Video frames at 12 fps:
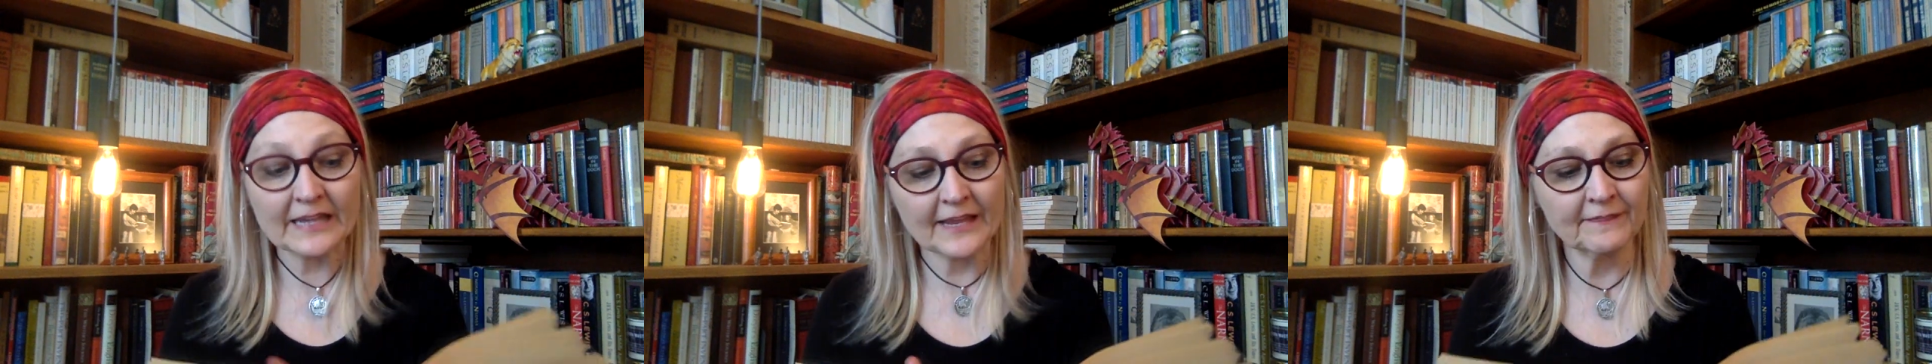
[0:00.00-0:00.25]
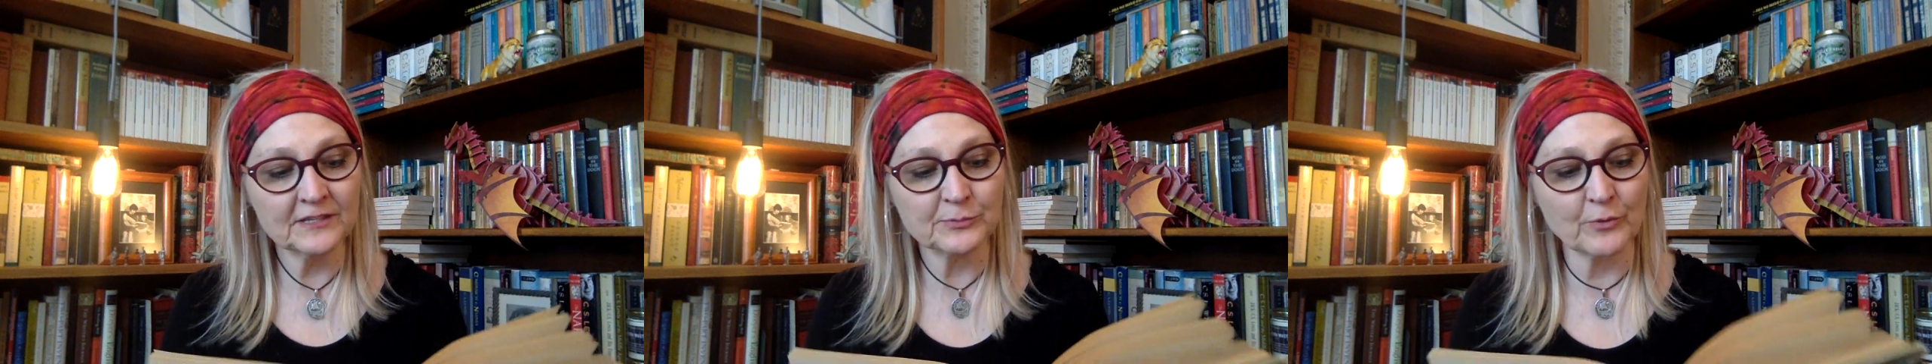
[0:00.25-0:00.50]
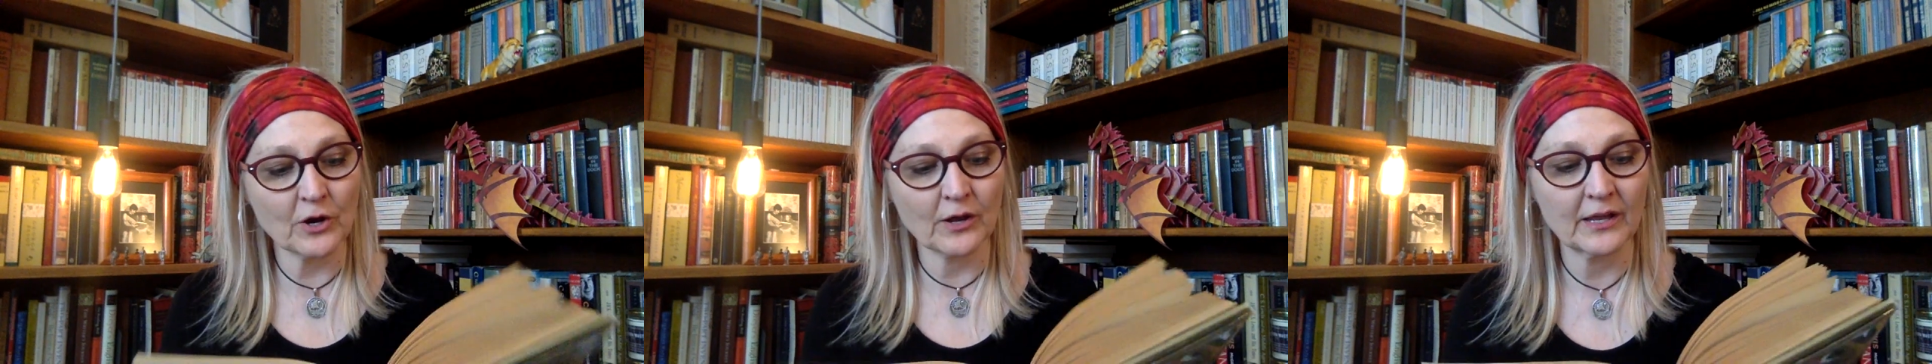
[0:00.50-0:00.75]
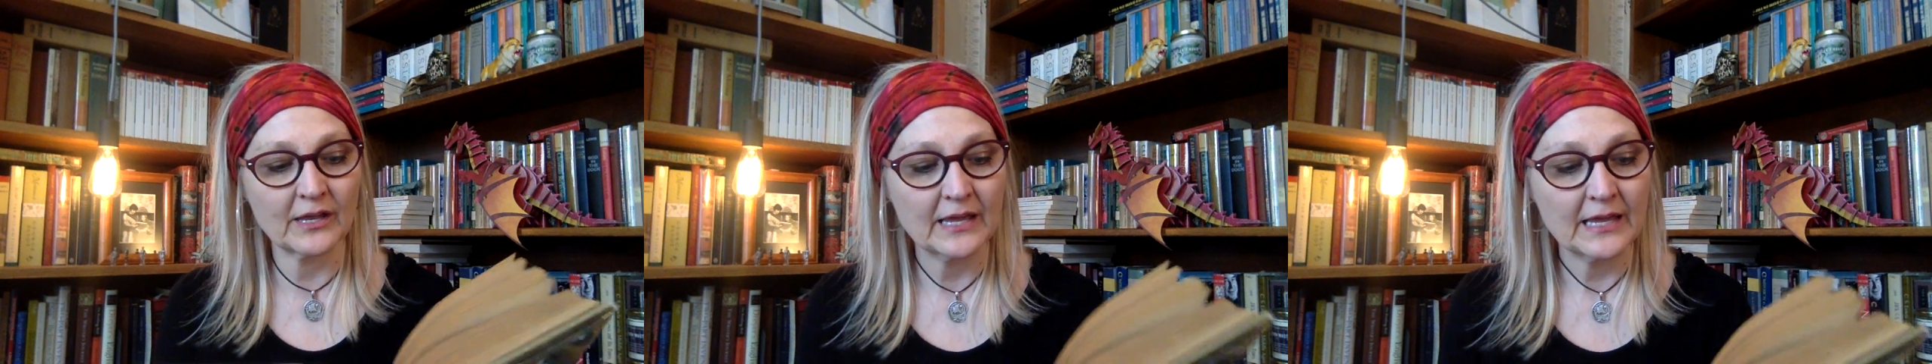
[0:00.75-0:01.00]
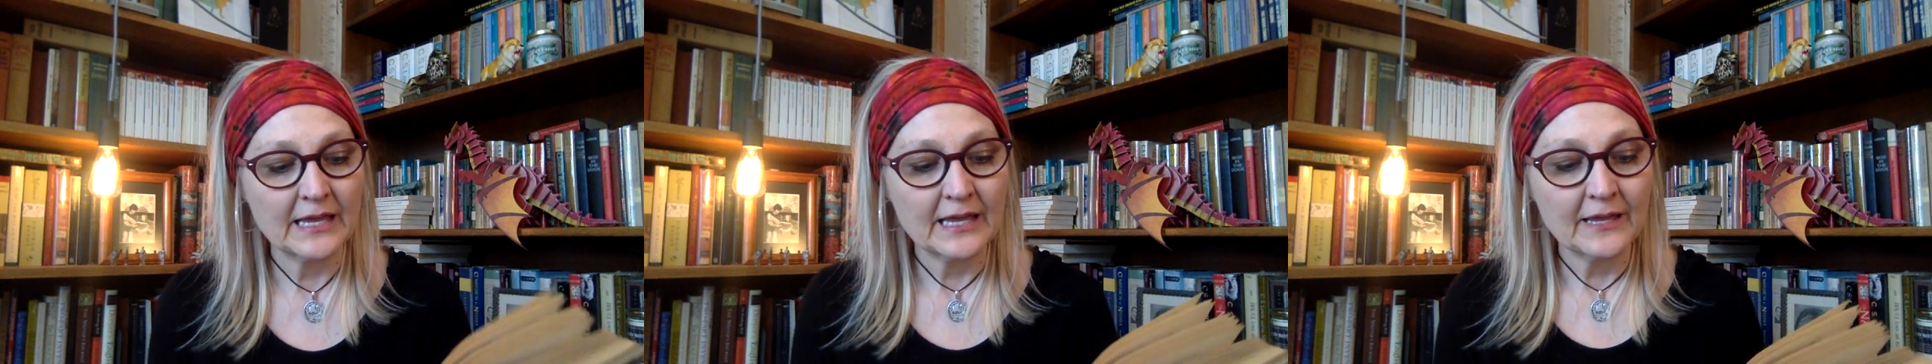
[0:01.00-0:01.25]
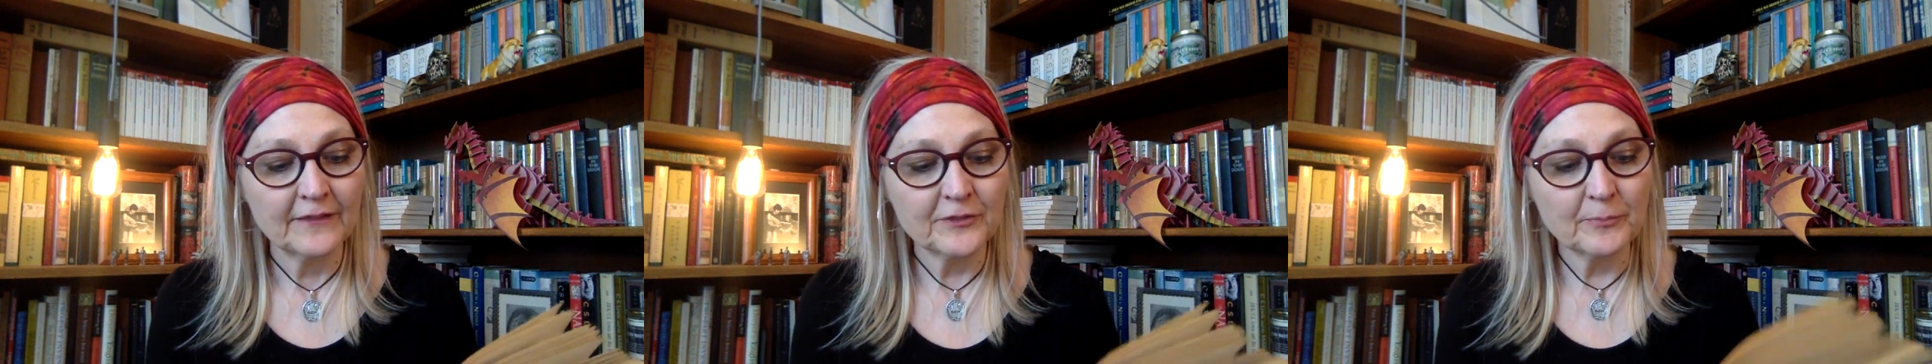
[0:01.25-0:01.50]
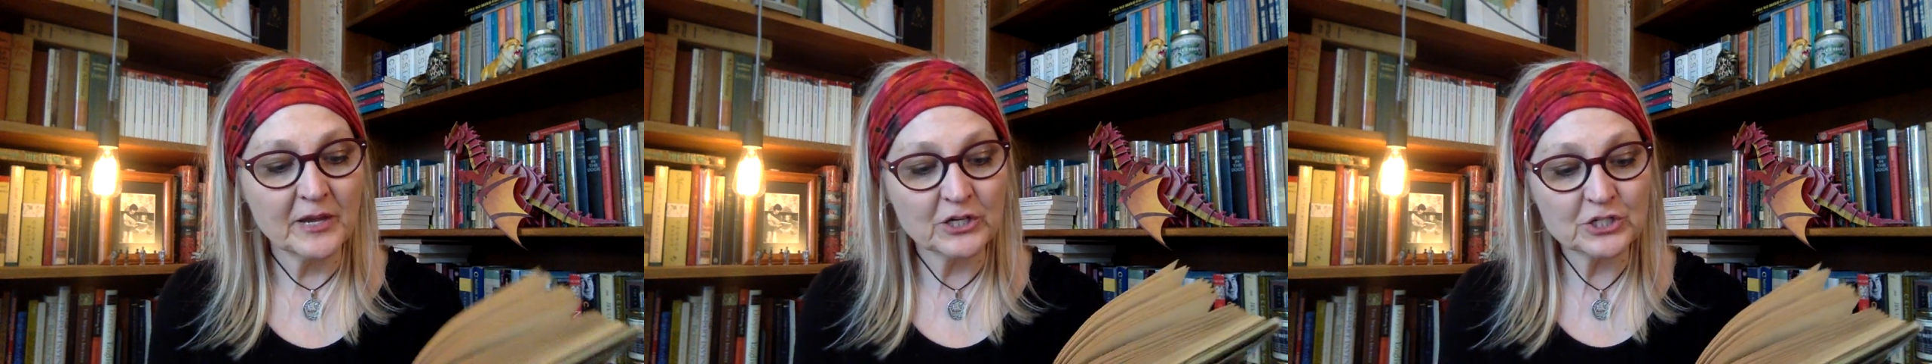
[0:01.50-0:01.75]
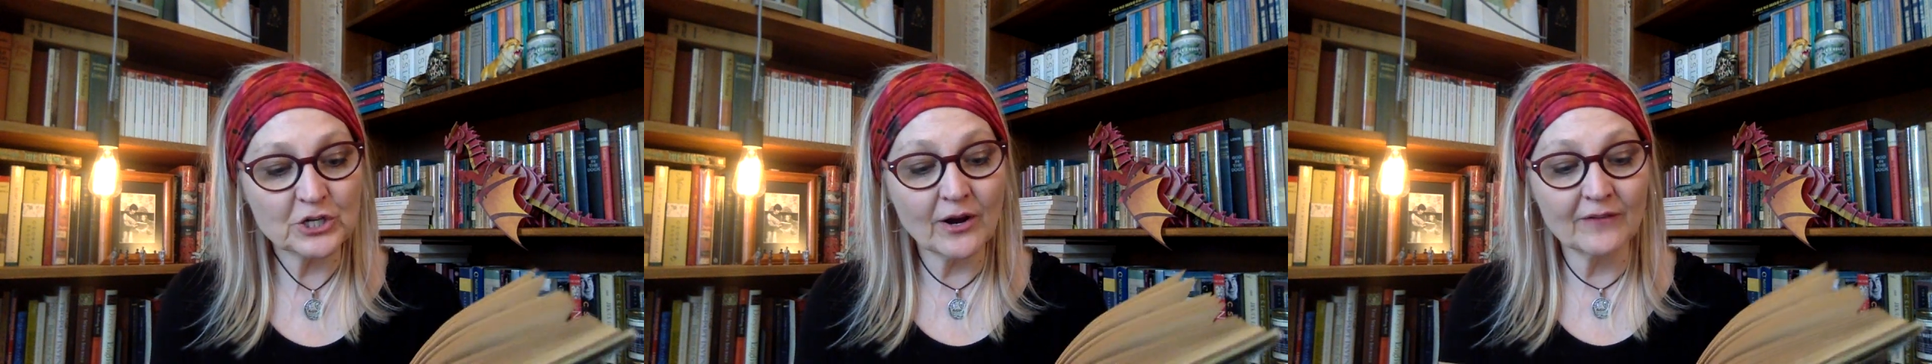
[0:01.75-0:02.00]
in this book. The
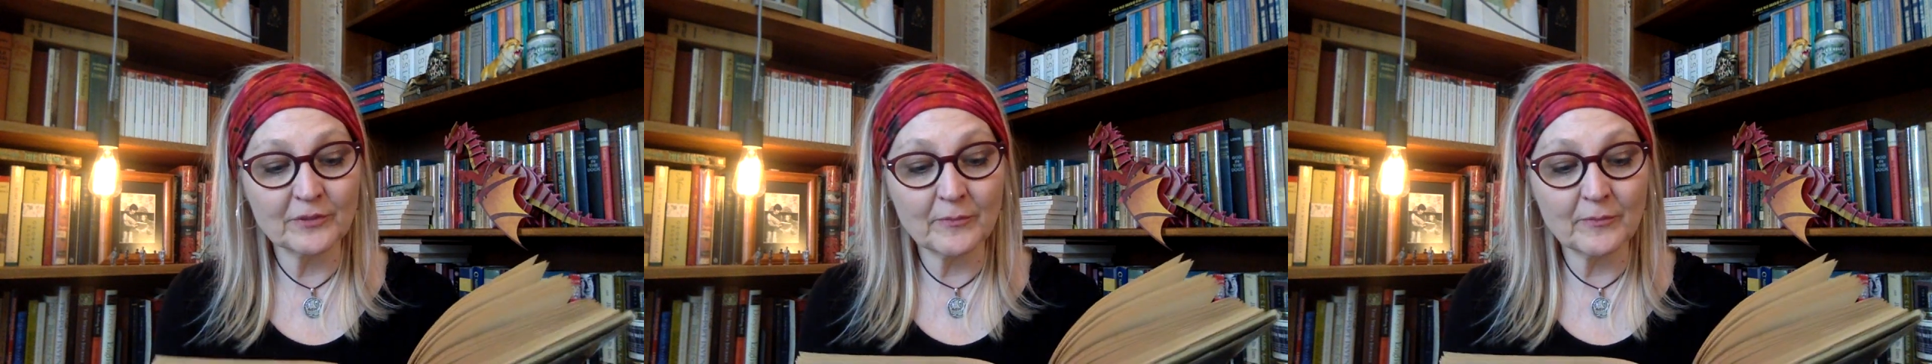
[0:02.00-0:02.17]
picture of the